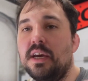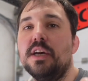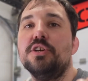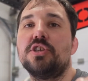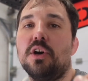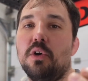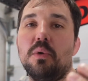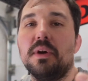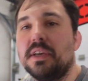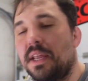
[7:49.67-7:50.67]

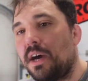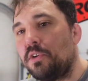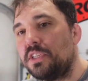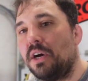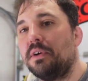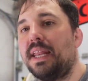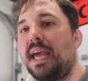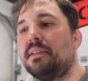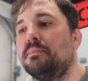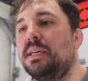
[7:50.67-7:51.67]
So, don't
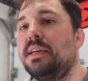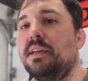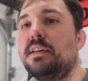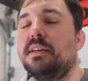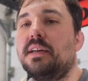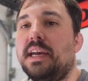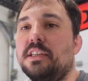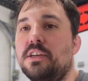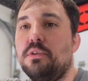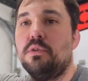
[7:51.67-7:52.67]
let me
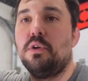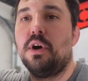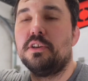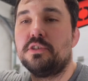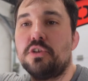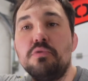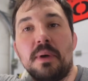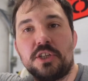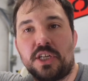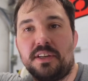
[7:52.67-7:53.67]
get you too
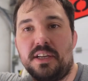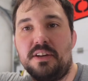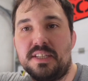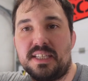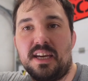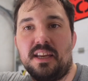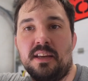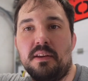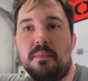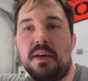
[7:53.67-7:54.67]
much under your
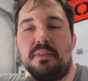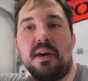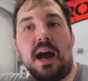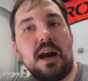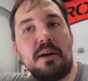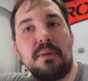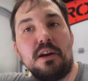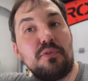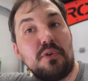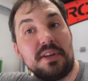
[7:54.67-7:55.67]
skin. The
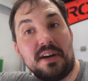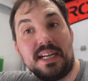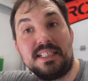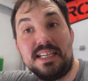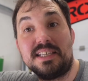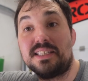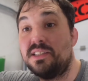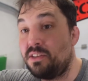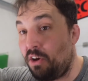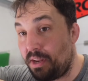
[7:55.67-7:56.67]
RML 490 is
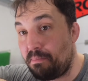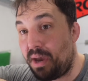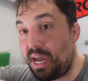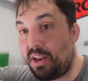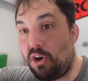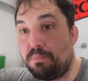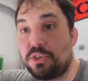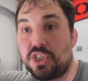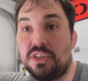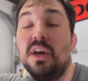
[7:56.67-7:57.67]
not a bad
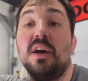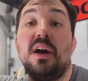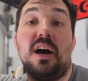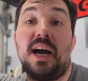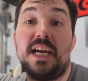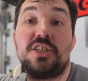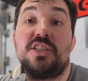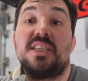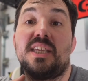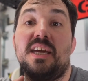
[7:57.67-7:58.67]
option. I
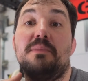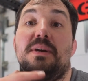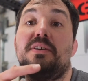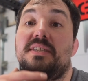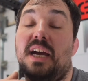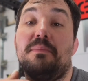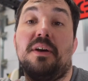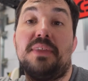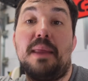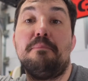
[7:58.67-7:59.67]
just think, because I'm
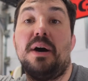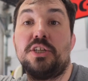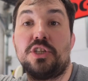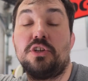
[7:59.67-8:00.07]
not that budget